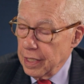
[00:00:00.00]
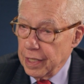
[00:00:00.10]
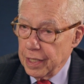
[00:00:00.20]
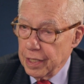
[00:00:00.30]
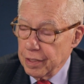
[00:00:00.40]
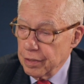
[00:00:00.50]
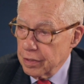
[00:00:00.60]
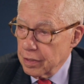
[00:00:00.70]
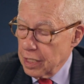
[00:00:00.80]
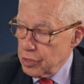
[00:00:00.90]
and
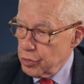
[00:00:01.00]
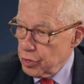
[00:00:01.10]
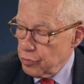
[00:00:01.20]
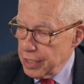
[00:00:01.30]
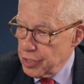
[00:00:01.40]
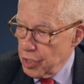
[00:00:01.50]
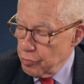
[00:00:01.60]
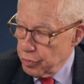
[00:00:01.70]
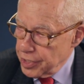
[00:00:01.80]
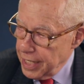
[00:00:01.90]
constitutional rights
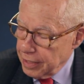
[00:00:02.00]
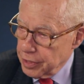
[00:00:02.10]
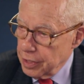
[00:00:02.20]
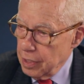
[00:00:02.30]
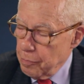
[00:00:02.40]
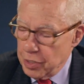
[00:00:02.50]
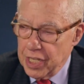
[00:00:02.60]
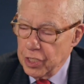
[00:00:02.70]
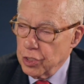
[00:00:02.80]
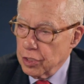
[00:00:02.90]
don't protect
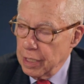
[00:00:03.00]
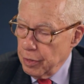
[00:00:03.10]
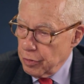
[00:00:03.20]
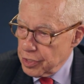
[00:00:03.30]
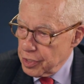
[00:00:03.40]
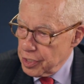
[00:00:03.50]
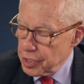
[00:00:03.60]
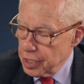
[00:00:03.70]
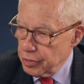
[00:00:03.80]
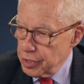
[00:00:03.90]
potential immigrants to this
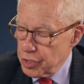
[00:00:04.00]
country.